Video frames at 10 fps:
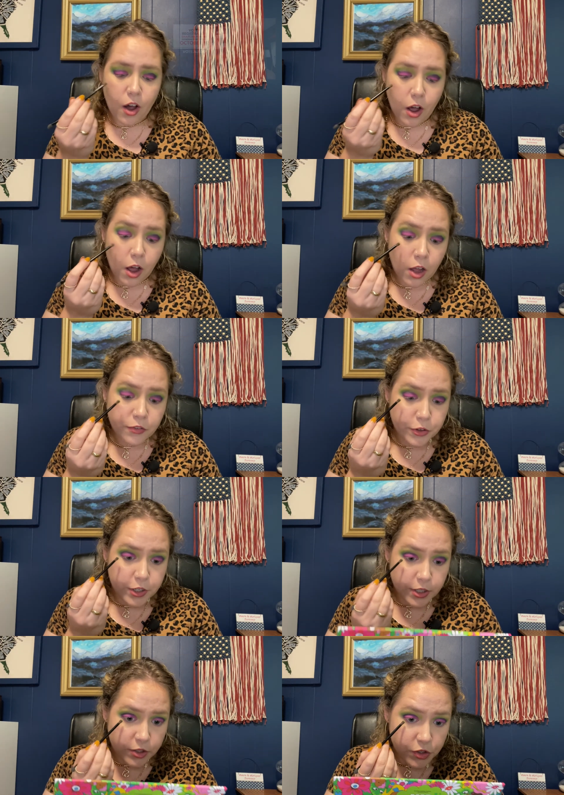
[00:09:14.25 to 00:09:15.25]
All
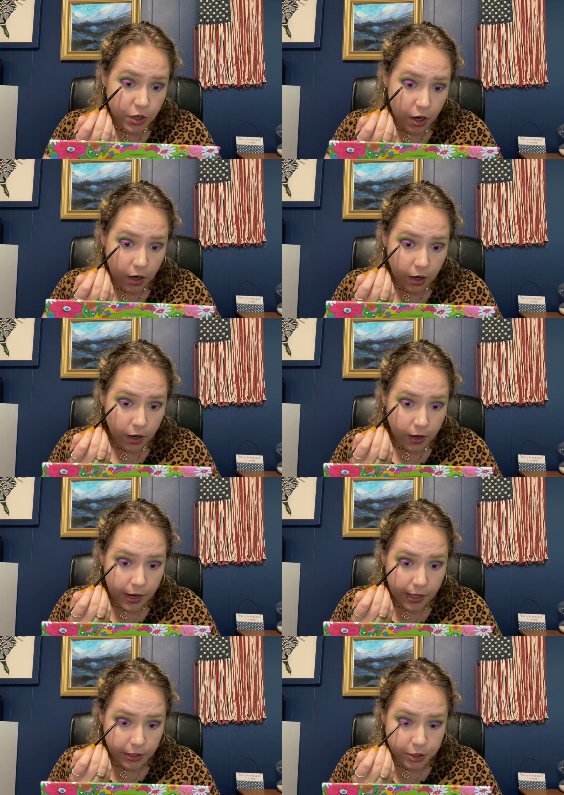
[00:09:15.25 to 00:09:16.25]
voters are
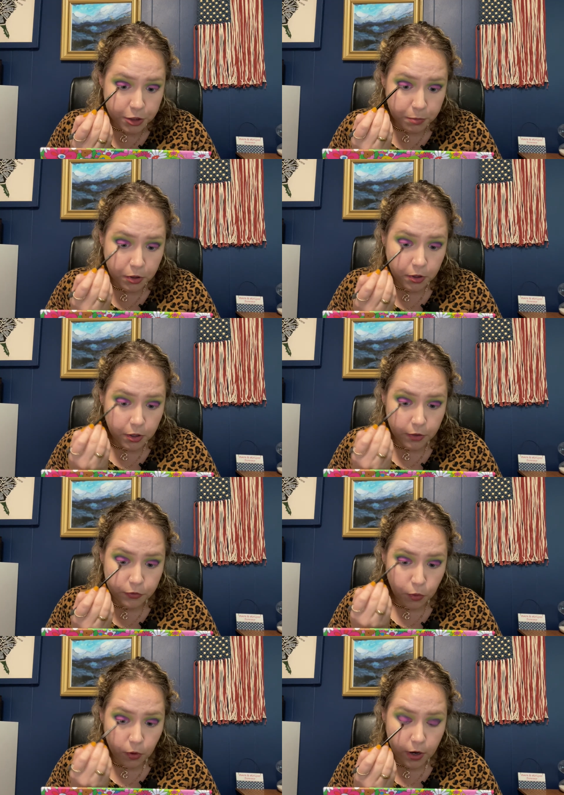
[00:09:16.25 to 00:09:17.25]
eligible
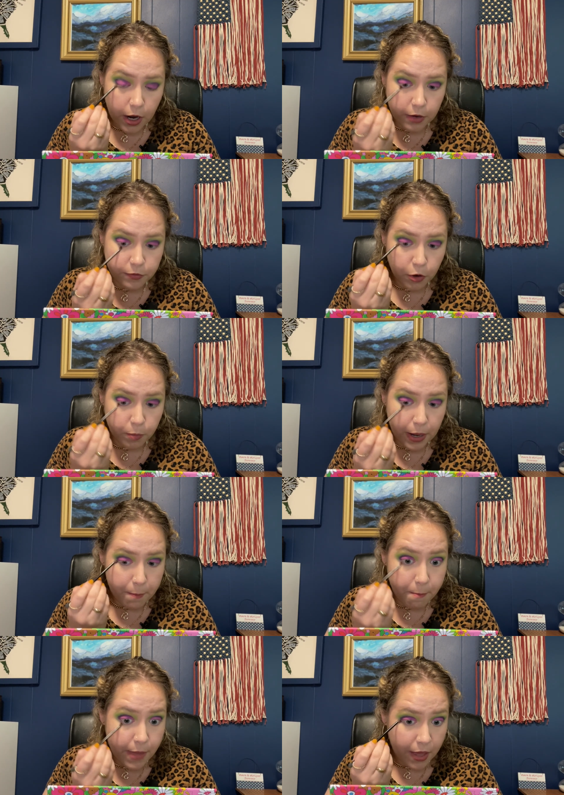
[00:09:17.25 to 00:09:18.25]
for a vote by
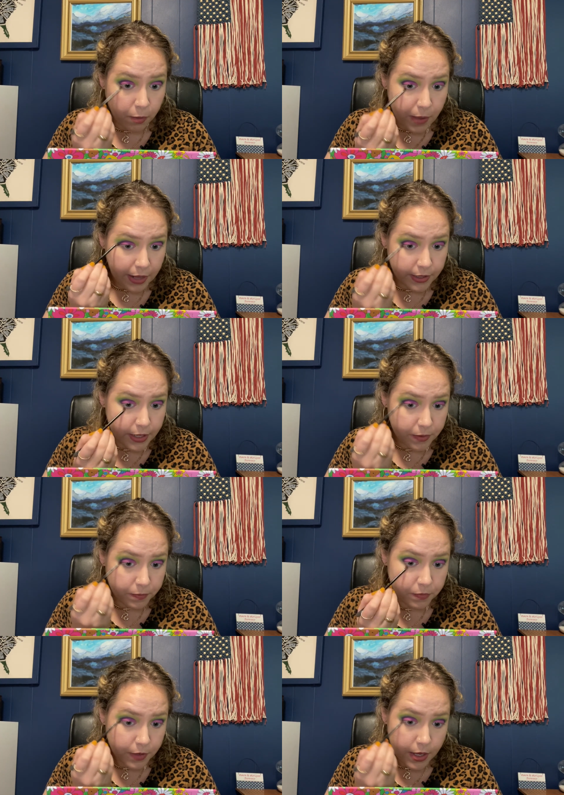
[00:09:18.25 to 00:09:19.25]
mail ballot.
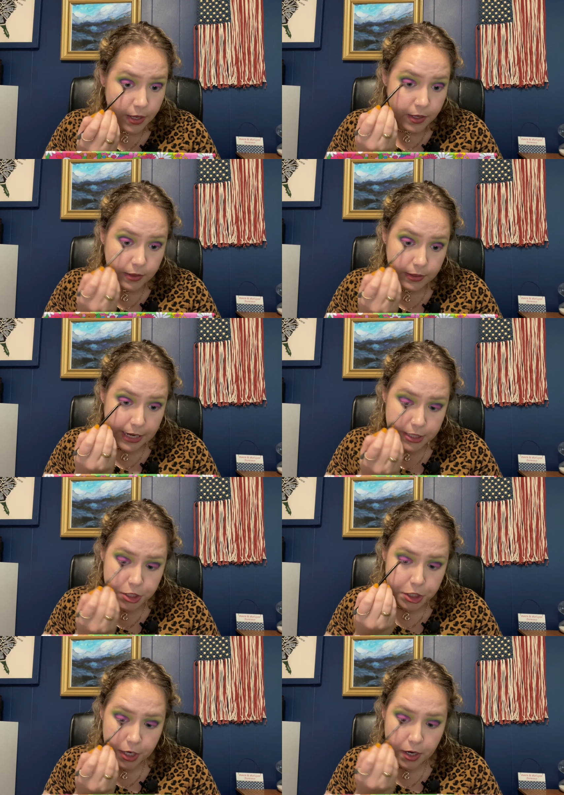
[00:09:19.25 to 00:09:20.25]
Last
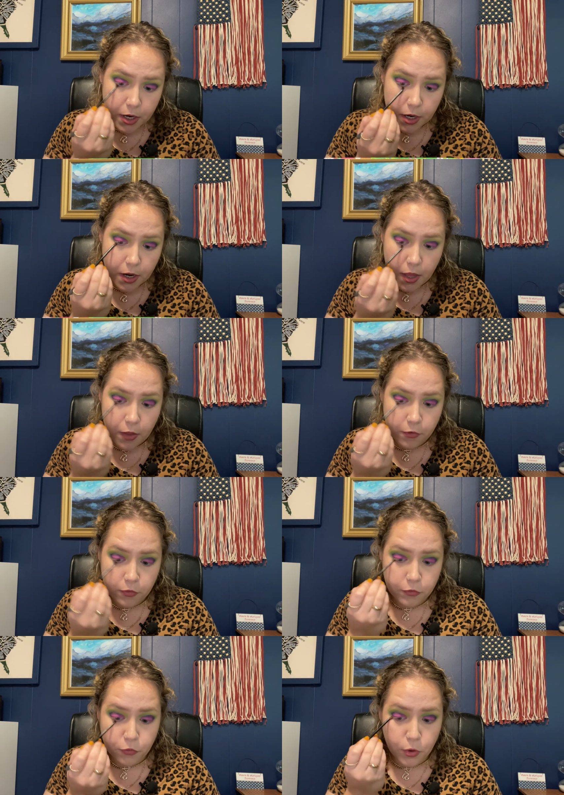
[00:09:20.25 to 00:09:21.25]
year,
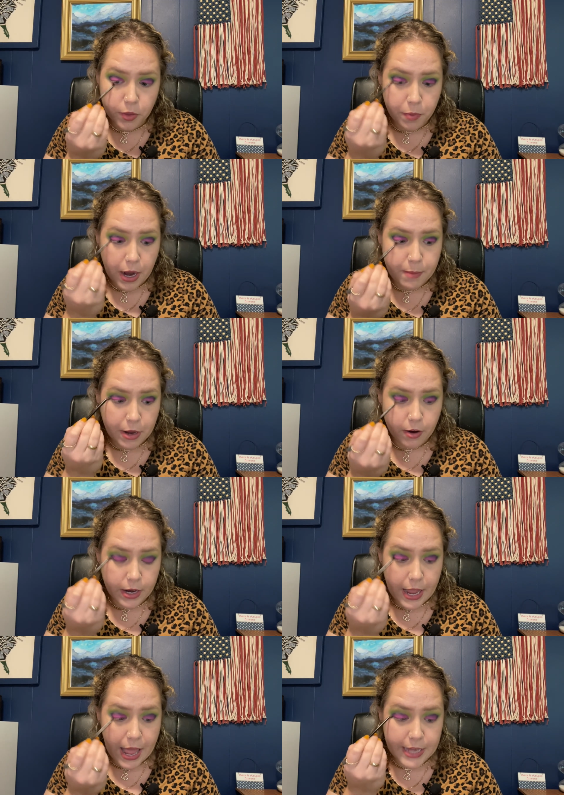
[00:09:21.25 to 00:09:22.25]
for the
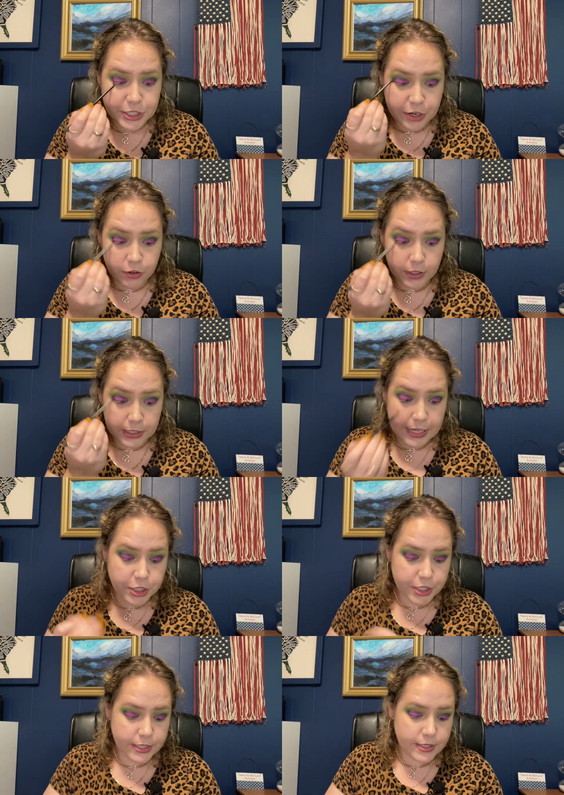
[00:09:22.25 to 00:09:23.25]
primary and general
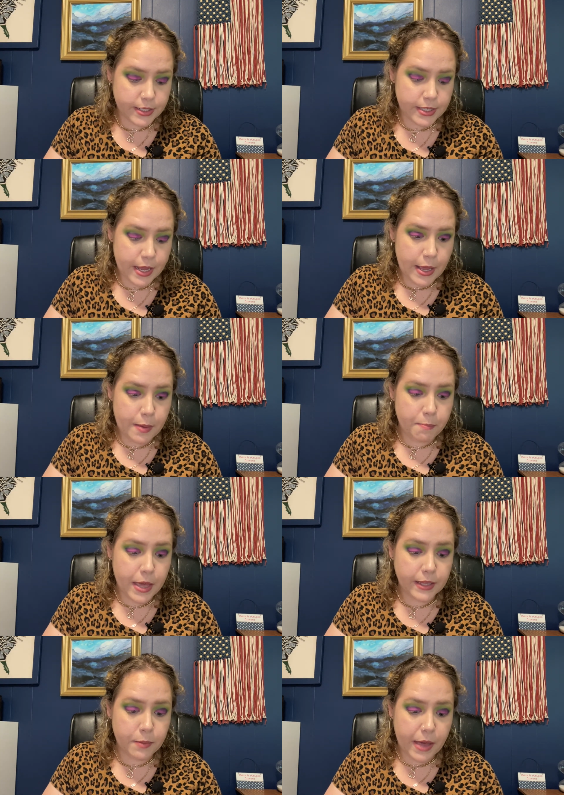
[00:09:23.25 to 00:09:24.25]
elections,
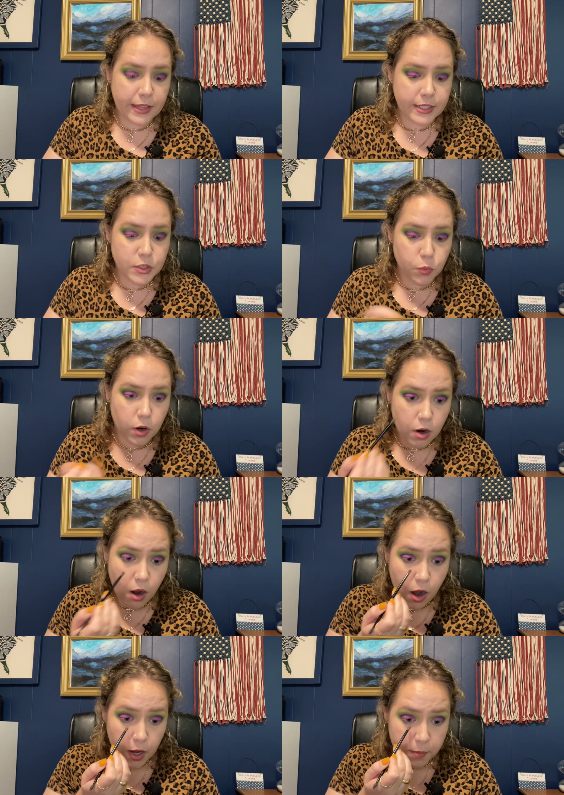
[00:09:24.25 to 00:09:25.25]
mail-in ballots were
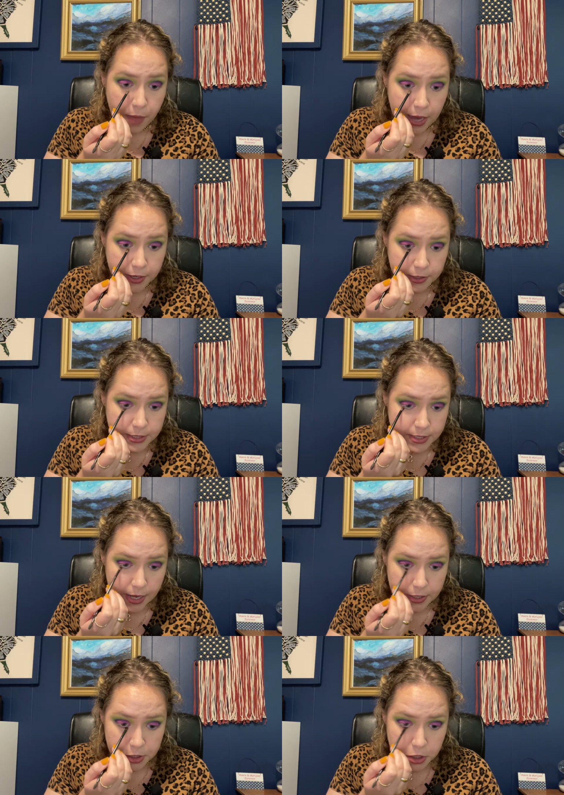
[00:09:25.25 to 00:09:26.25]
automatically
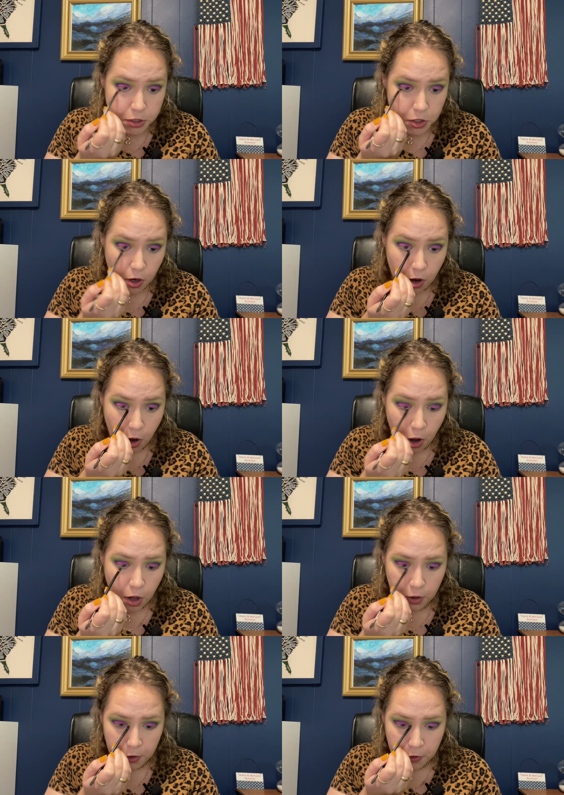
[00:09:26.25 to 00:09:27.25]
sent to
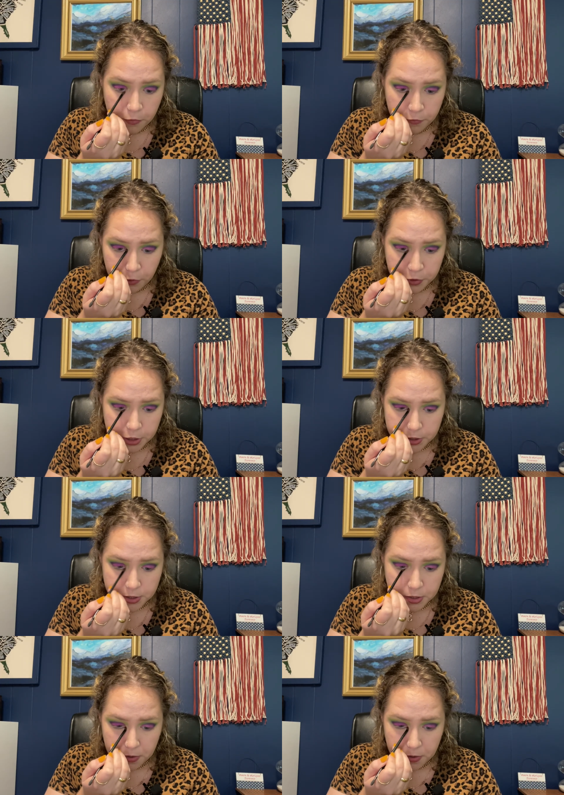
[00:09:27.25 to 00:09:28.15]
all voters.